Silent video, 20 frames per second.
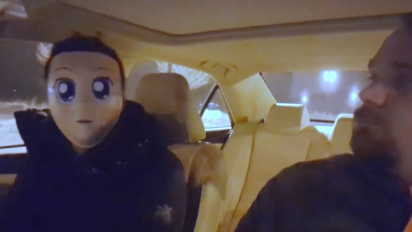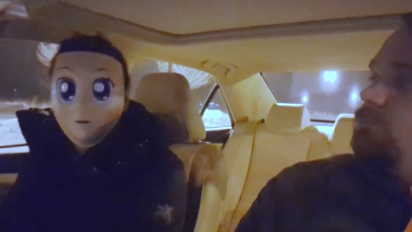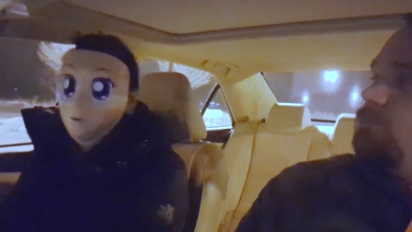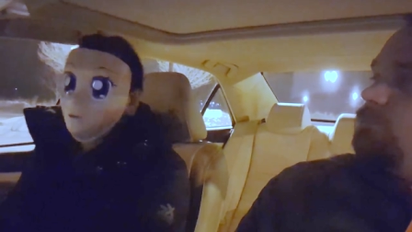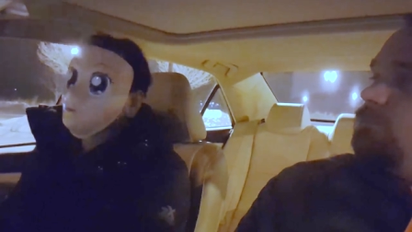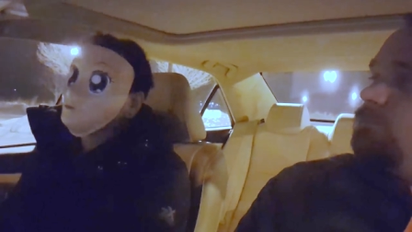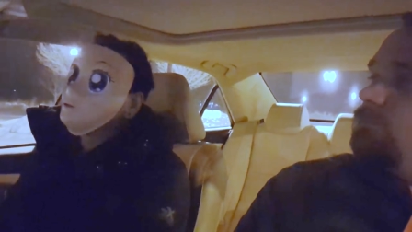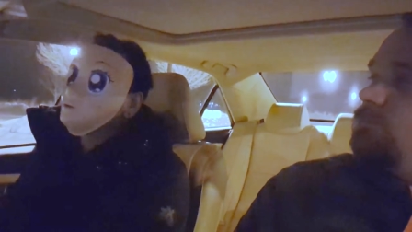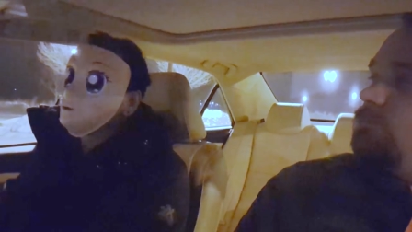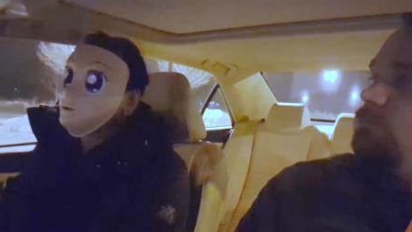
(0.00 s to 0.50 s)
Like
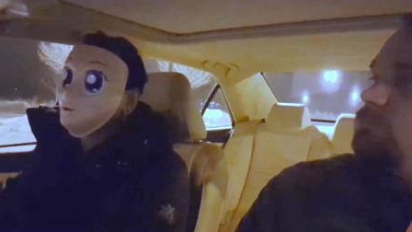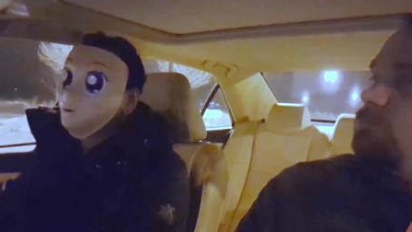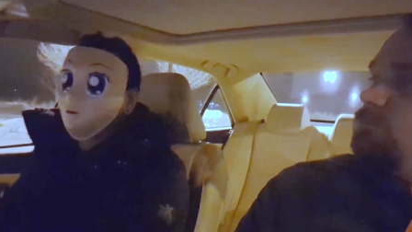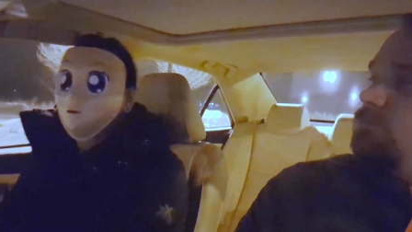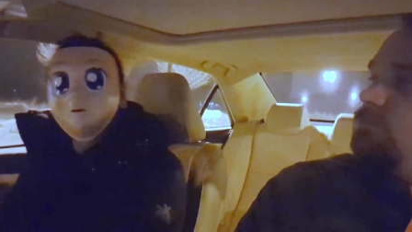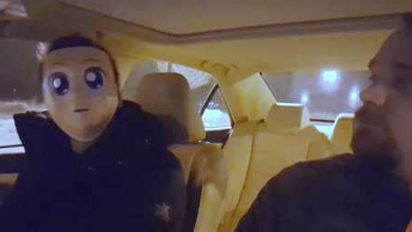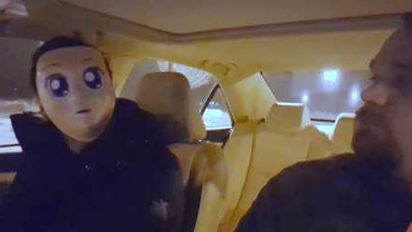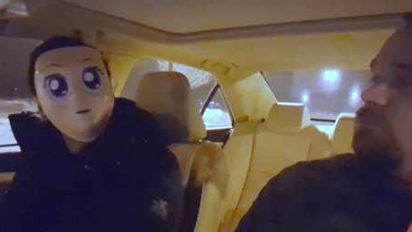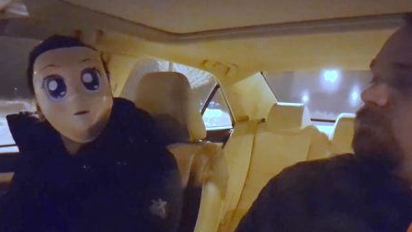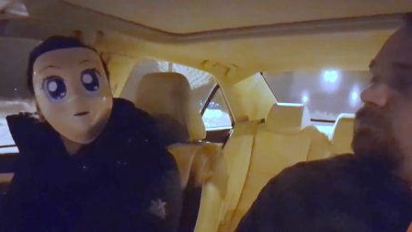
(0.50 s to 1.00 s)
when, when
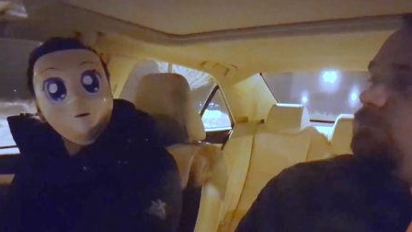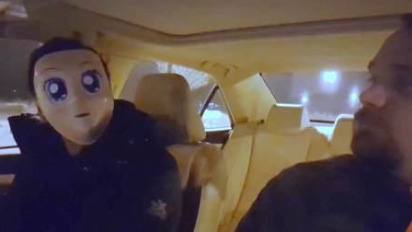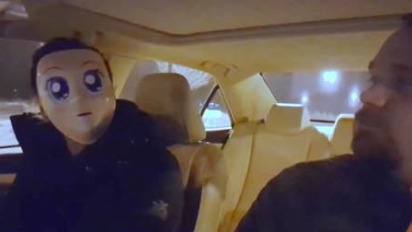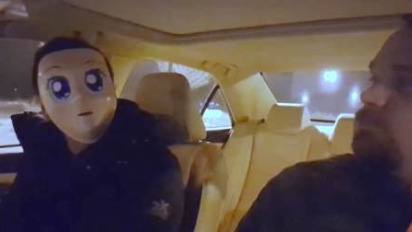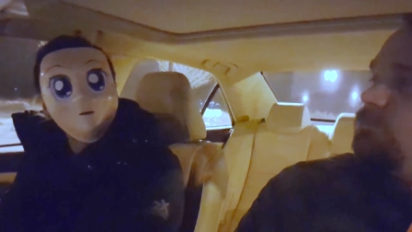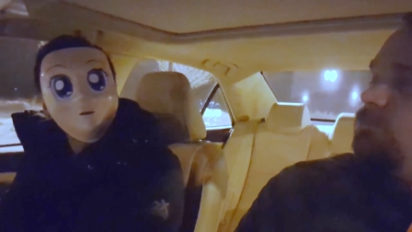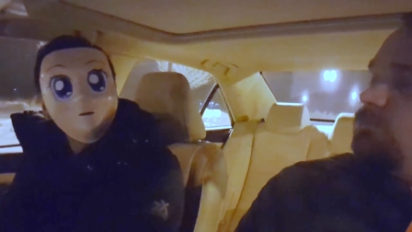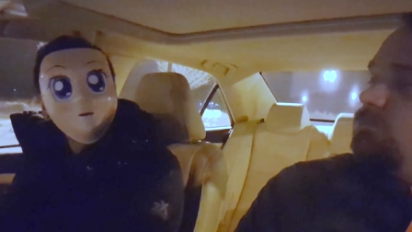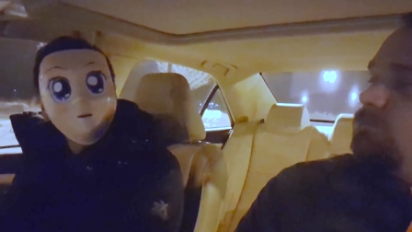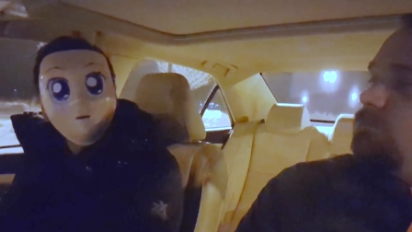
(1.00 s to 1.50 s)
we're done,
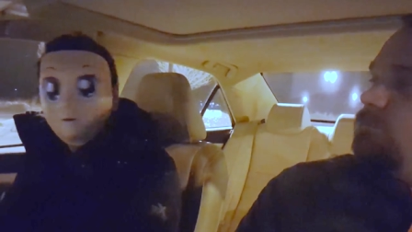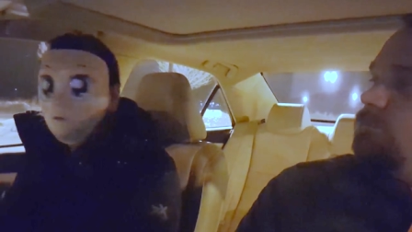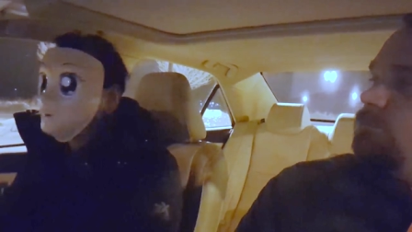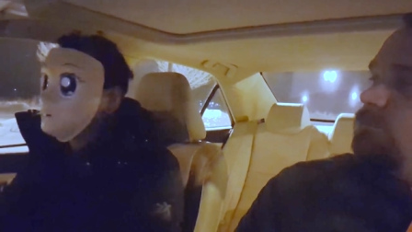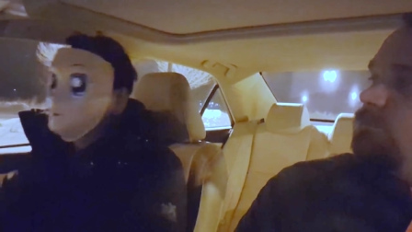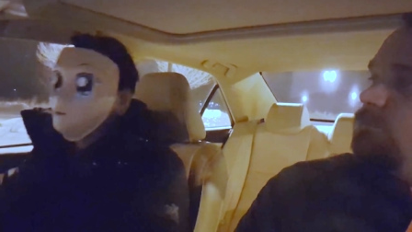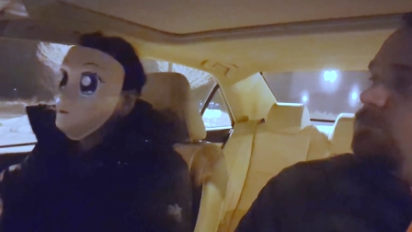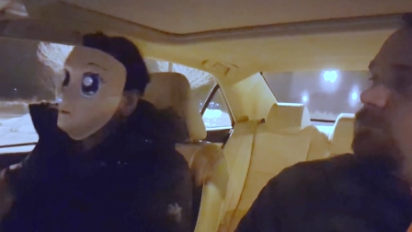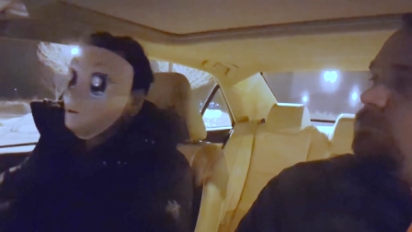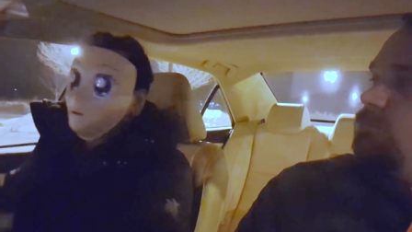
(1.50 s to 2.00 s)
it
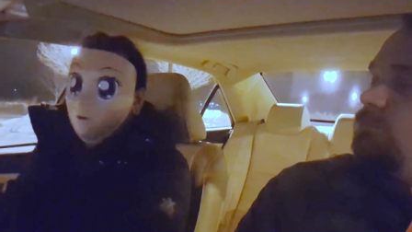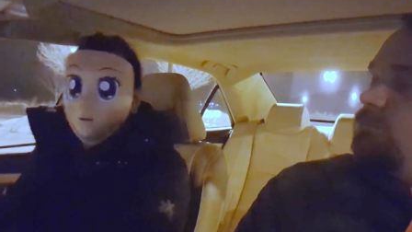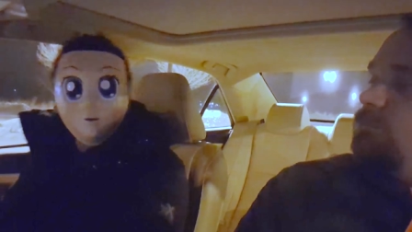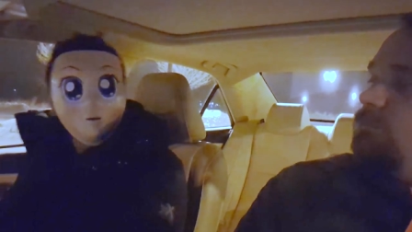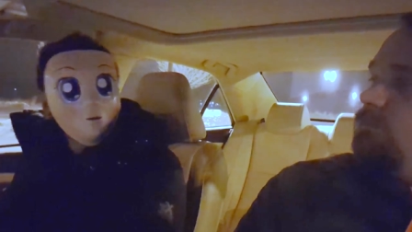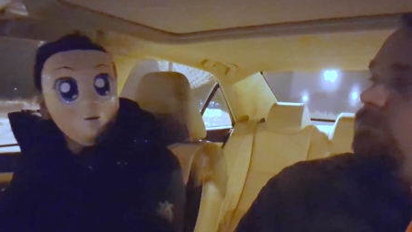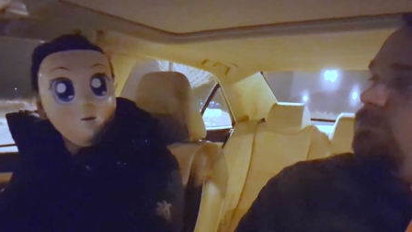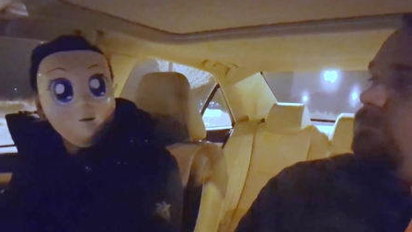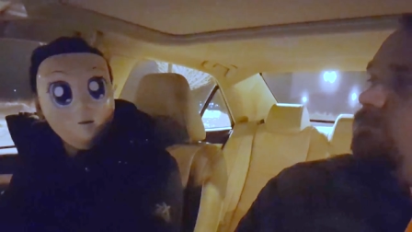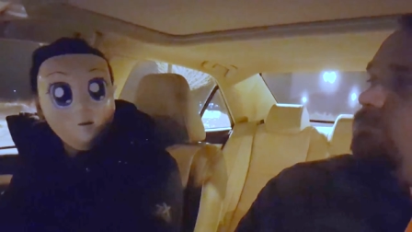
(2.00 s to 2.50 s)
automatically
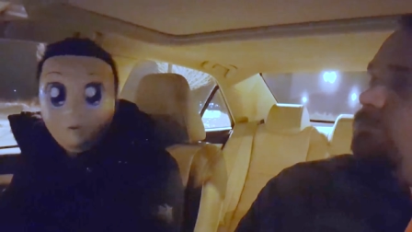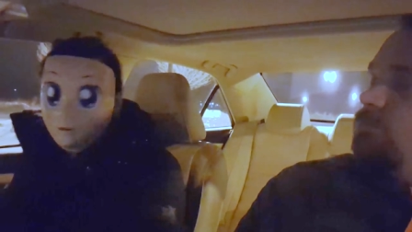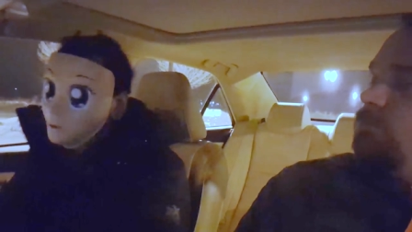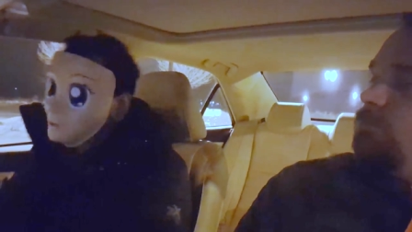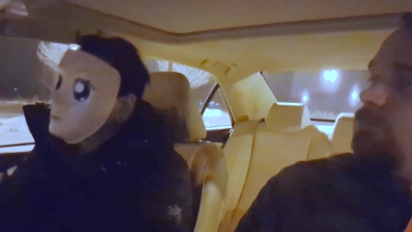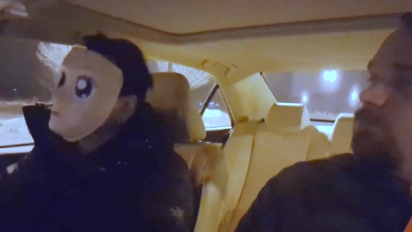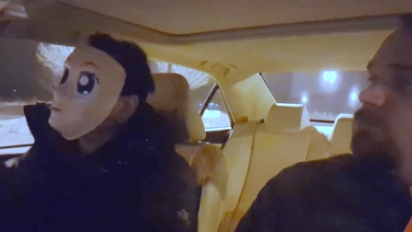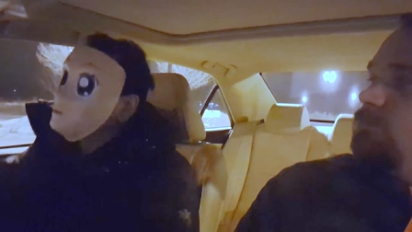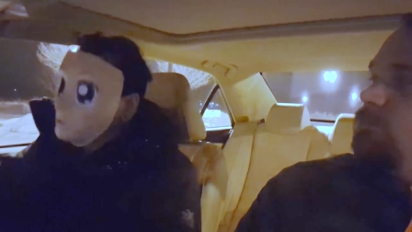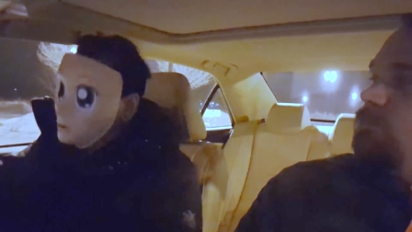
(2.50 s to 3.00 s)
goes up,
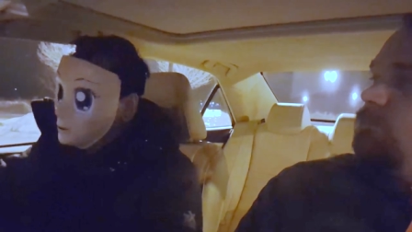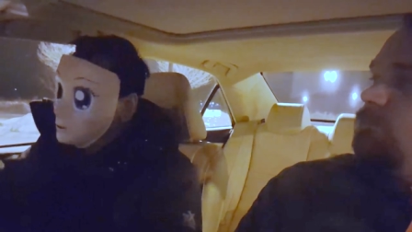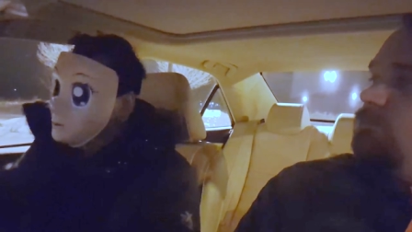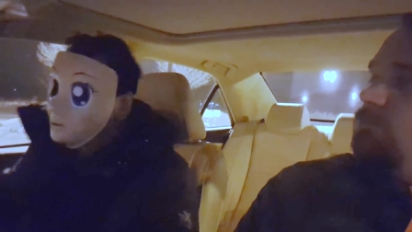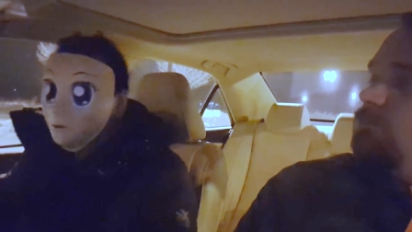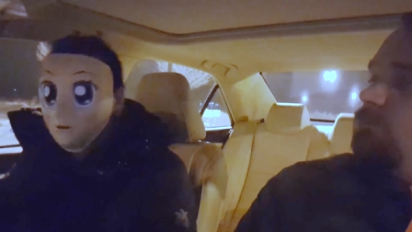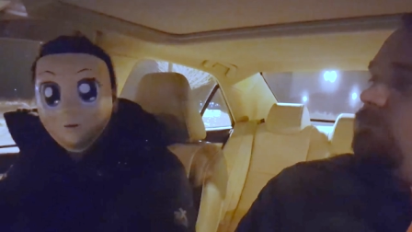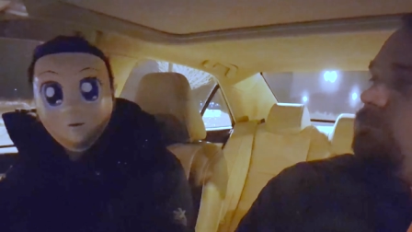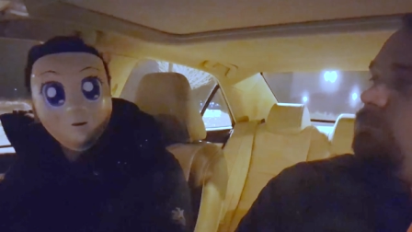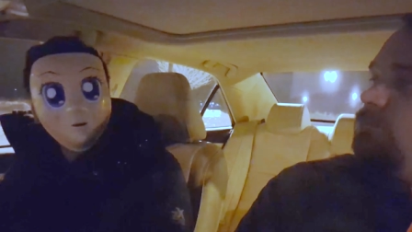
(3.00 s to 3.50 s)
and then it
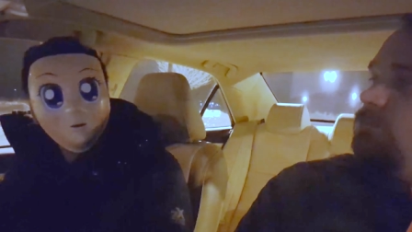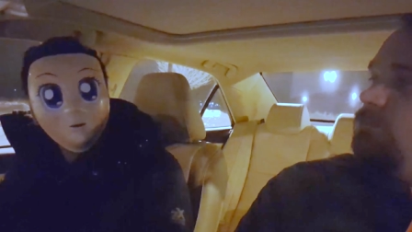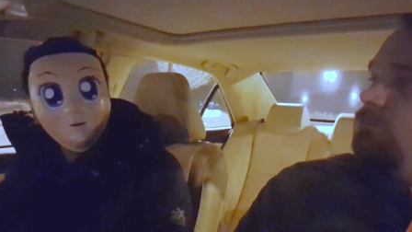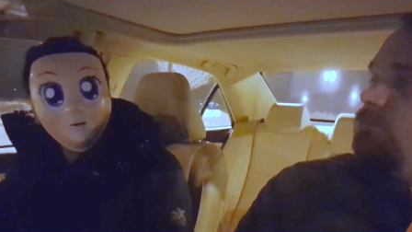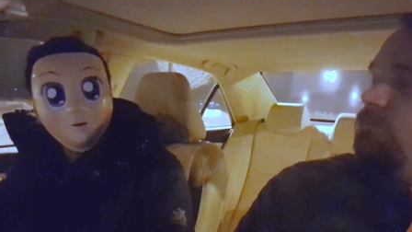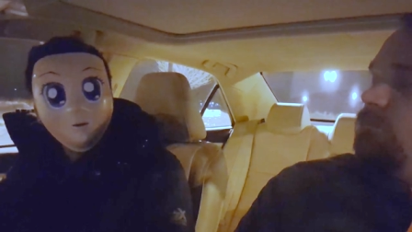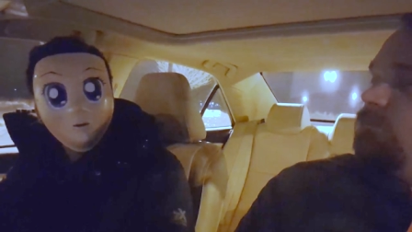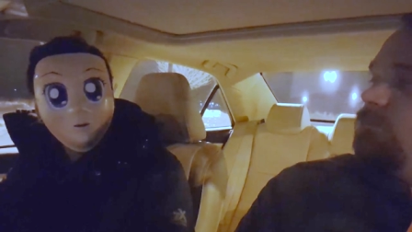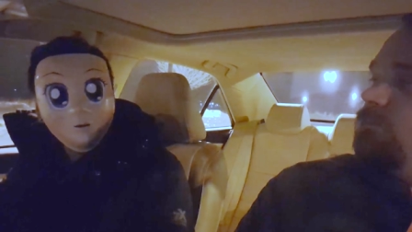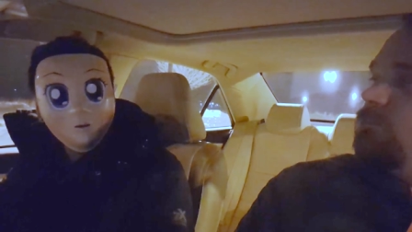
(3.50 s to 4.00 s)
goes to
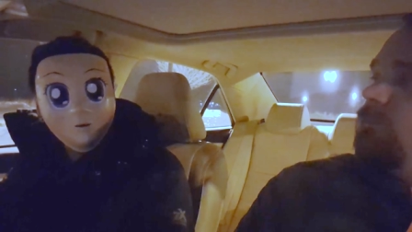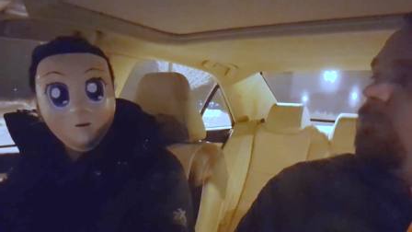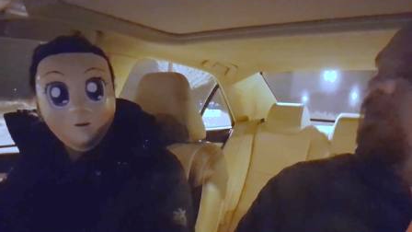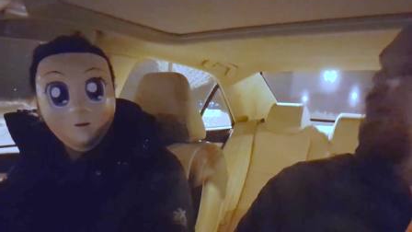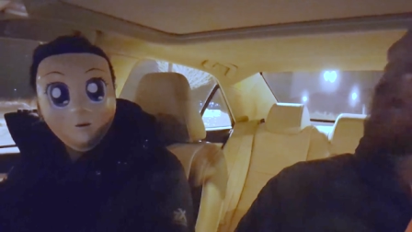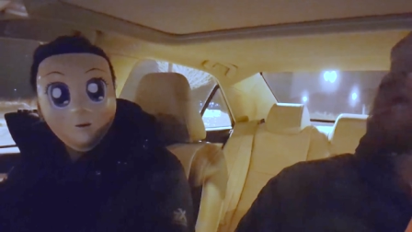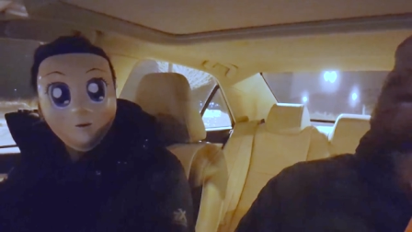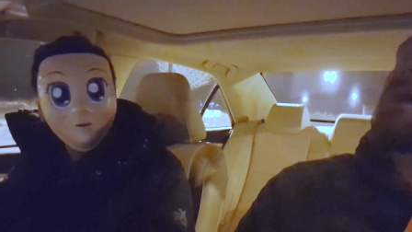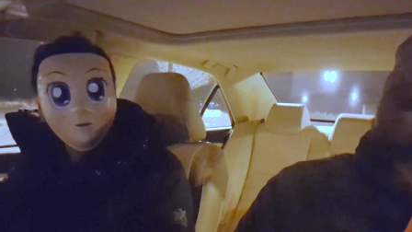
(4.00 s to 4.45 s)
iTunes later.